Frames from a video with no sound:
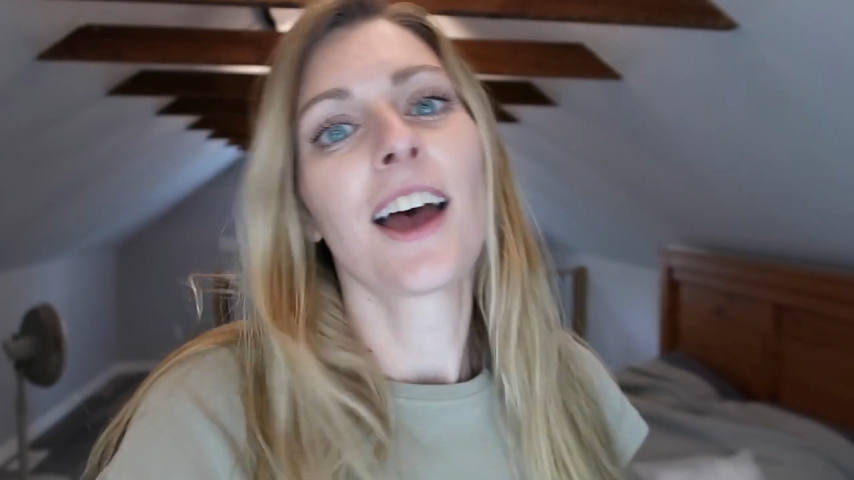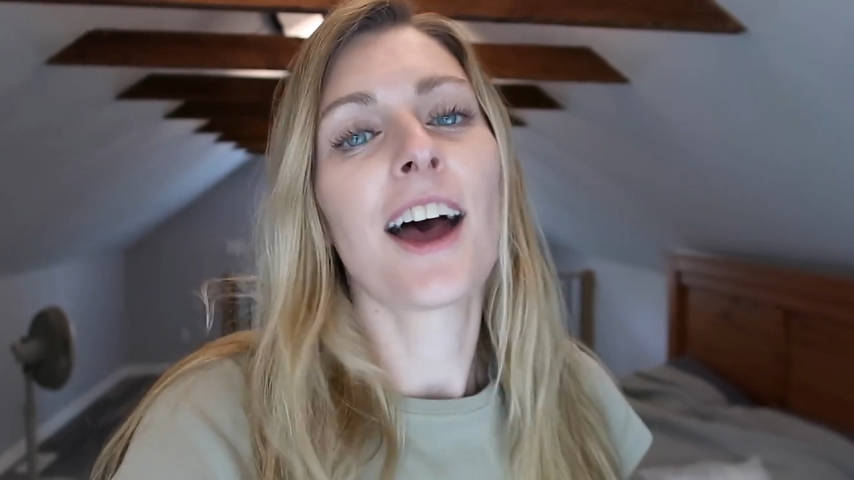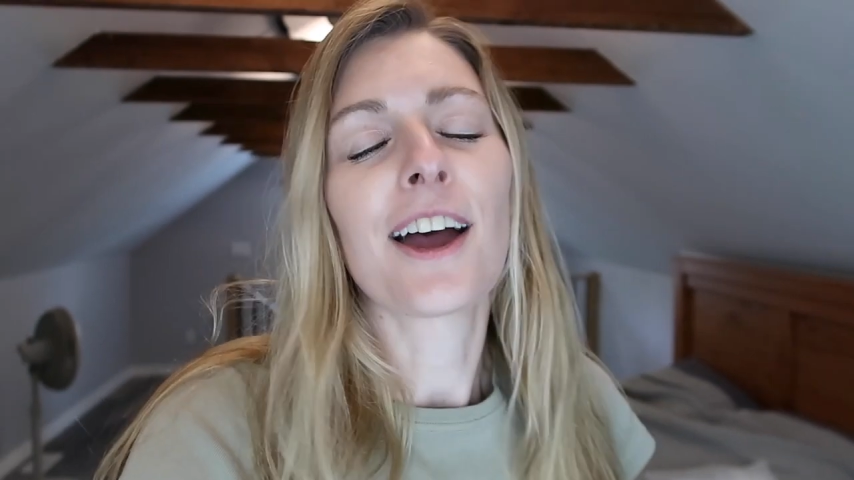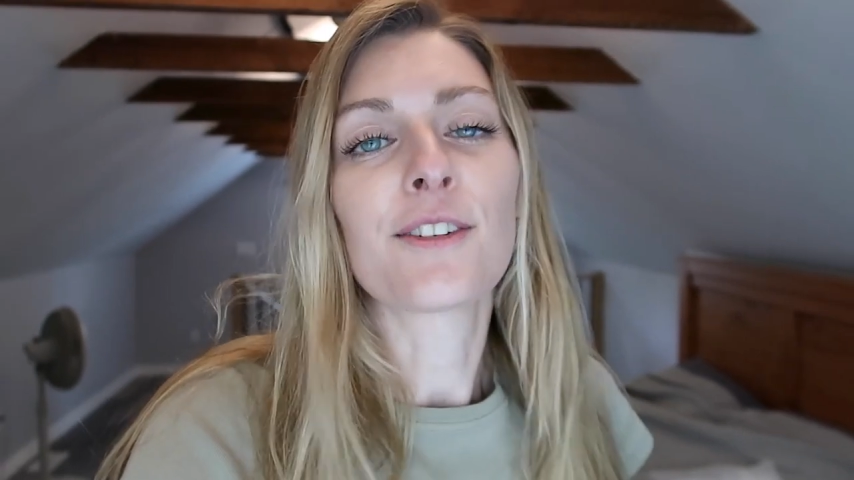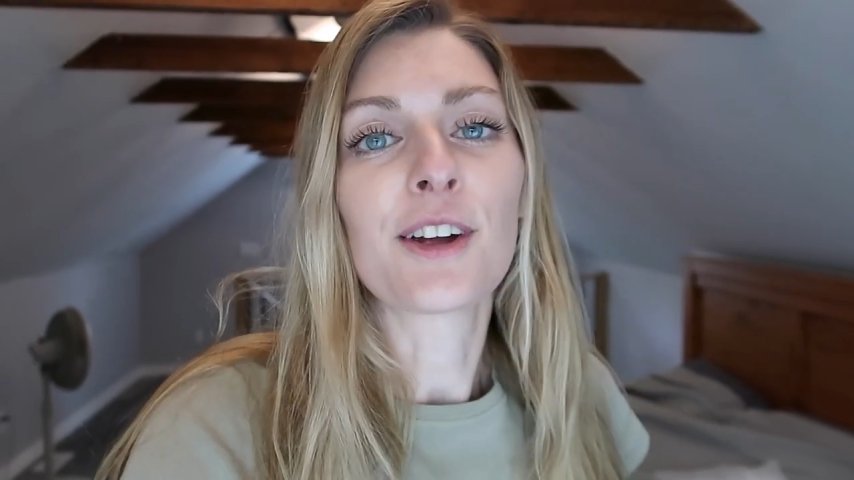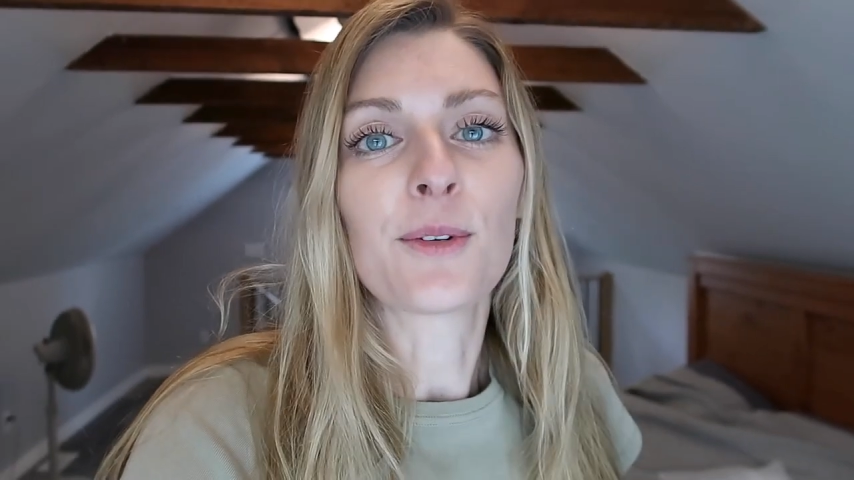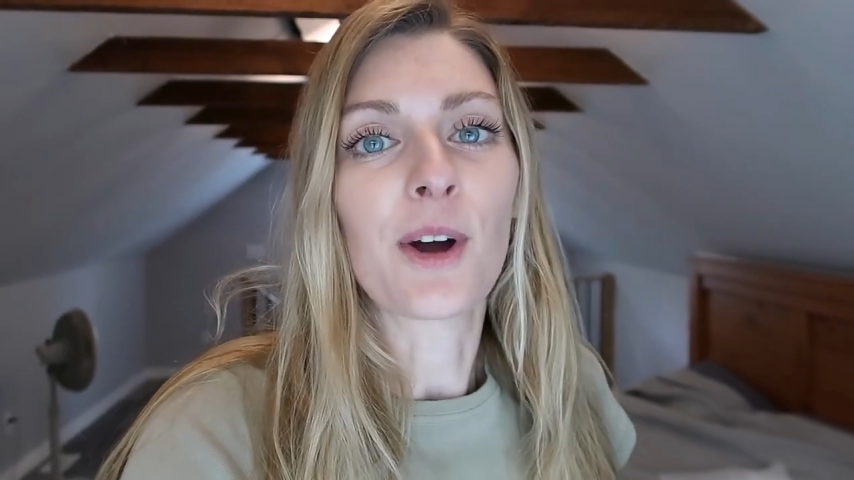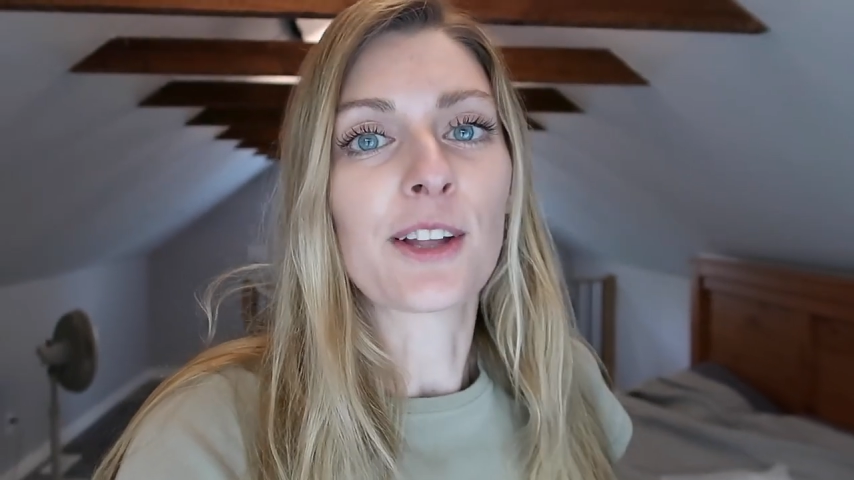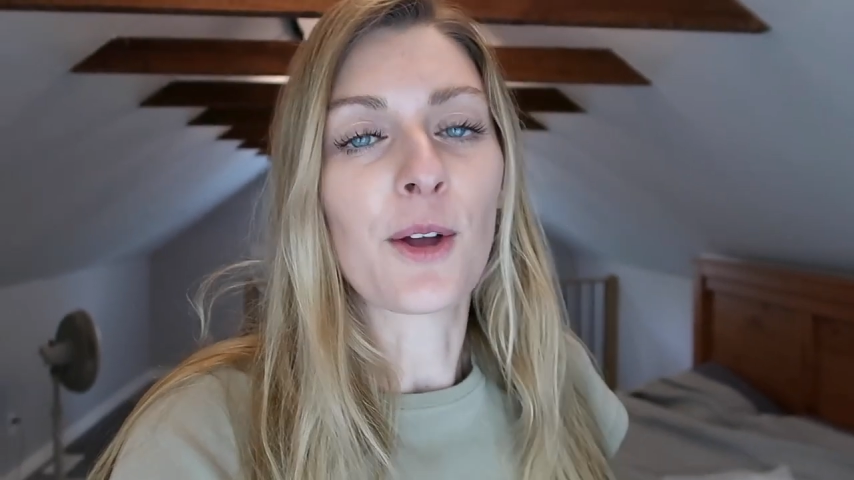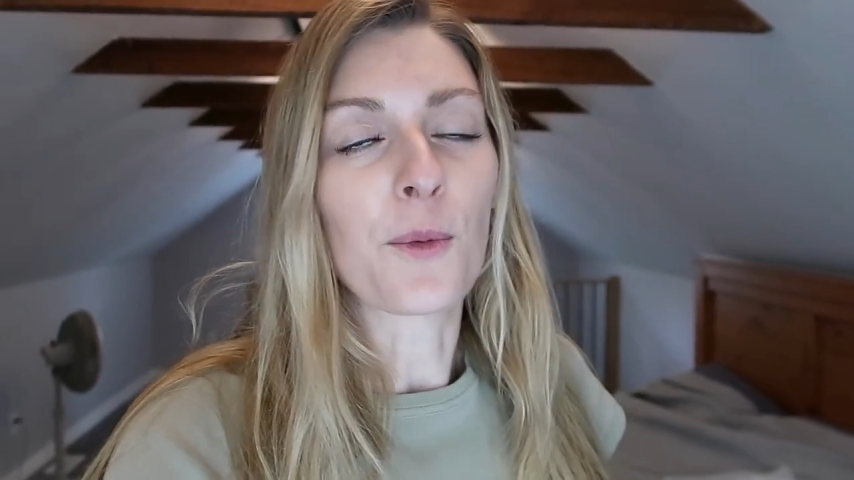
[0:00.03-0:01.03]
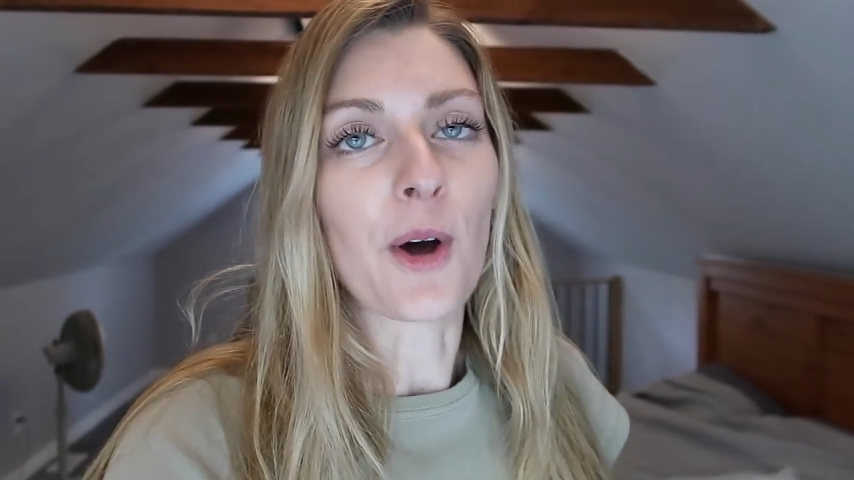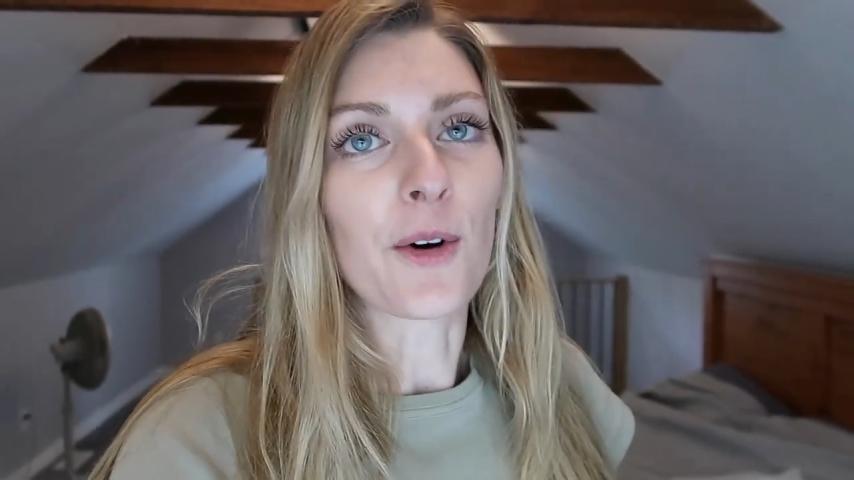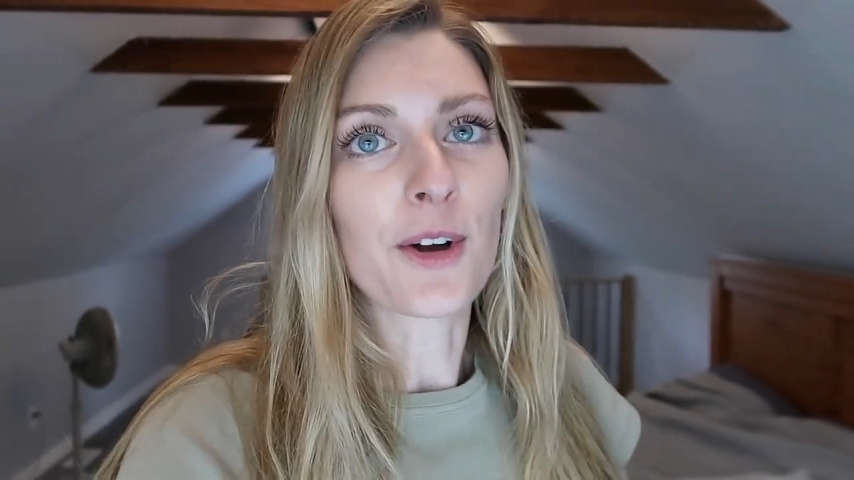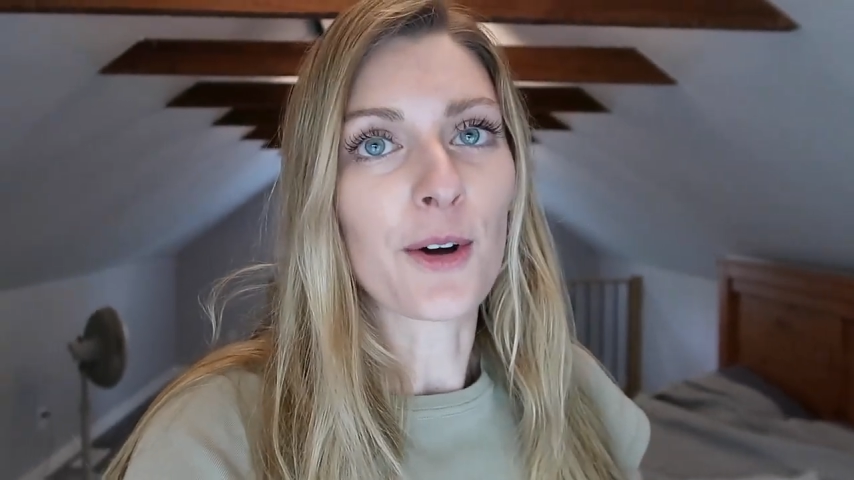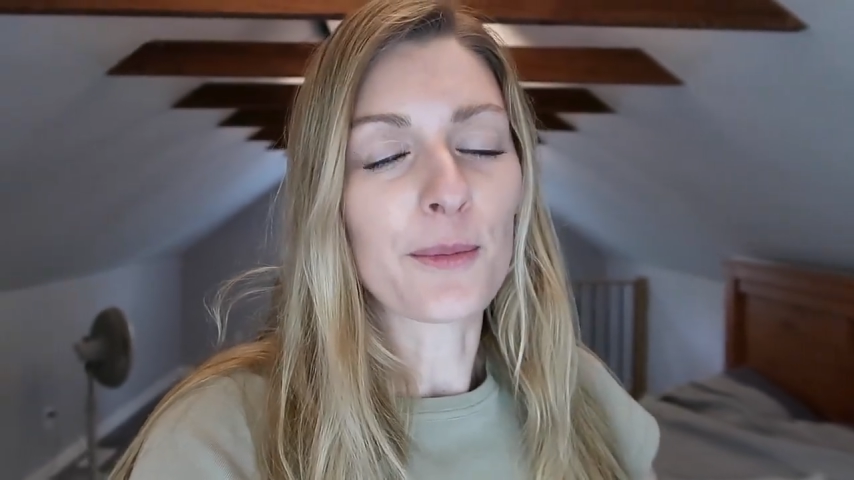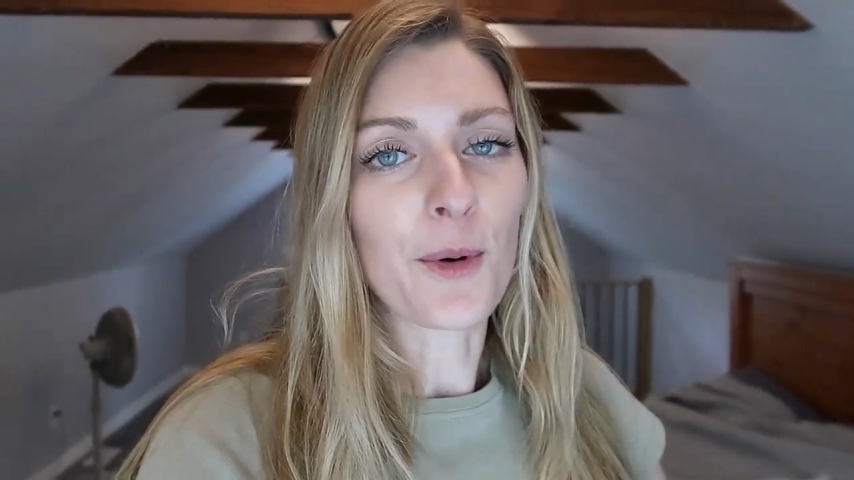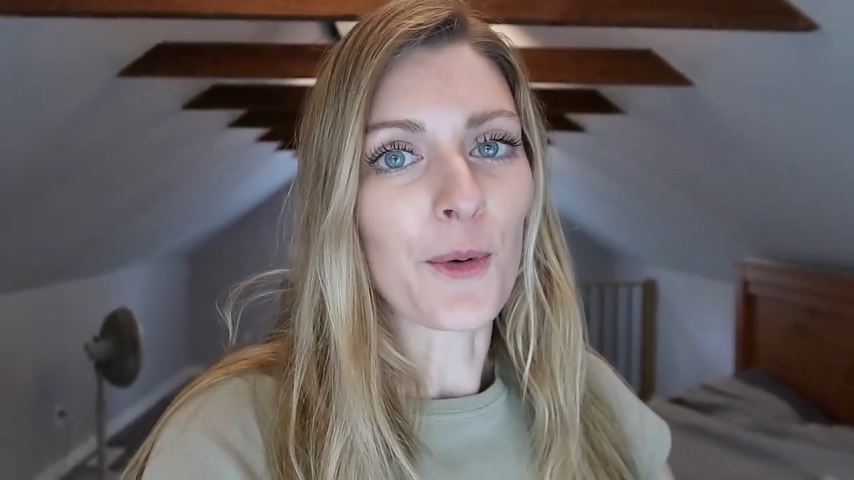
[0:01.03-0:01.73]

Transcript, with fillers: Hi everyone, welcome